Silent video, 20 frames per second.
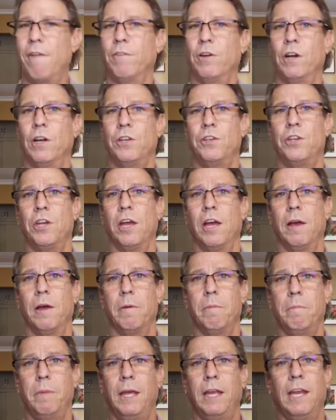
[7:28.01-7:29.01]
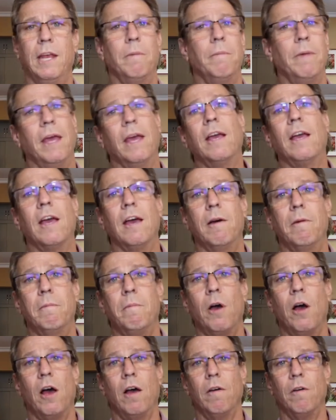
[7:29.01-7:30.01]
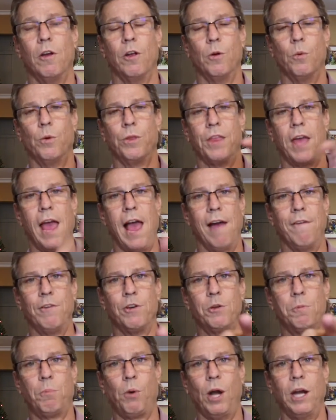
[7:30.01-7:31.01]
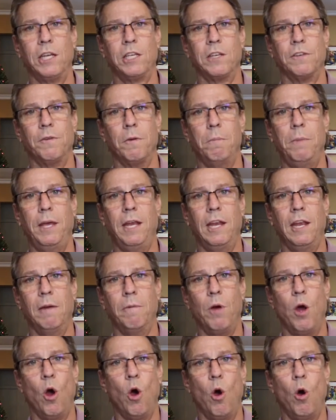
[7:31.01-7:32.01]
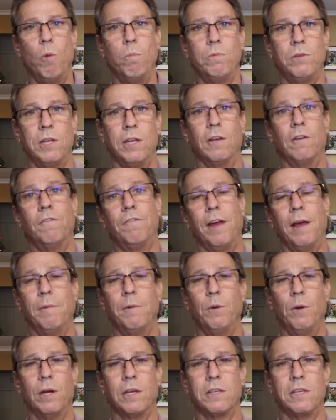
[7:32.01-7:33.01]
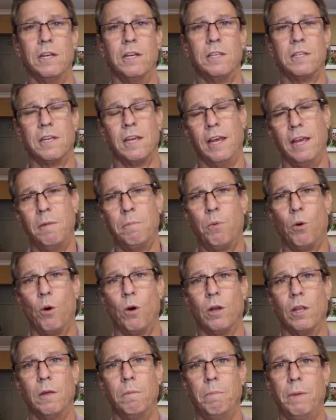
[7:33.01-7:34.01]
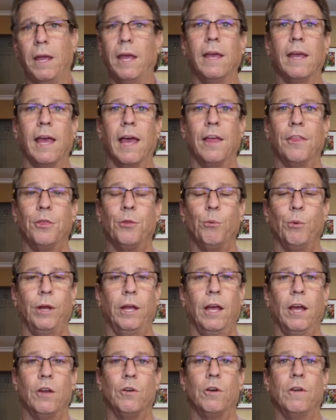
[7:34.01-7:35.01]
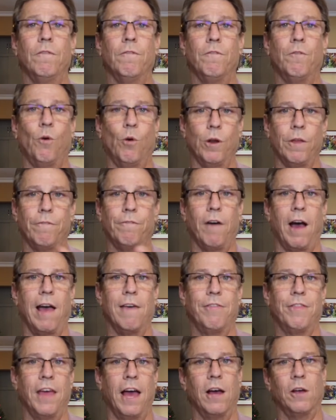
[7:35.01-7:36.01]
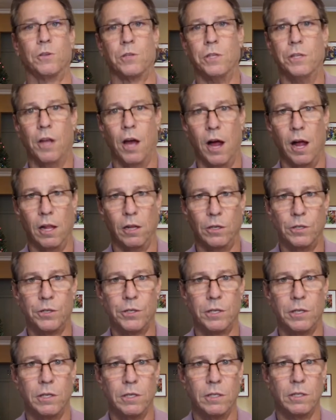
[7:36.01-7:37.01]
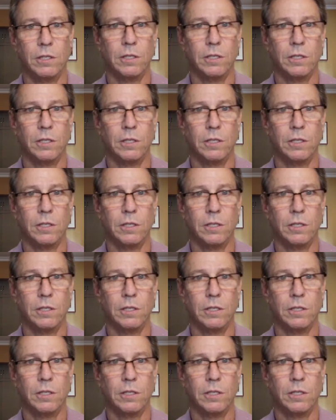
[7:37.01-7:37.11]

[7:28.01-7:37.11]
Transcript: average median income, with the average price of a medium home, single family residence in Portland being at $345,000.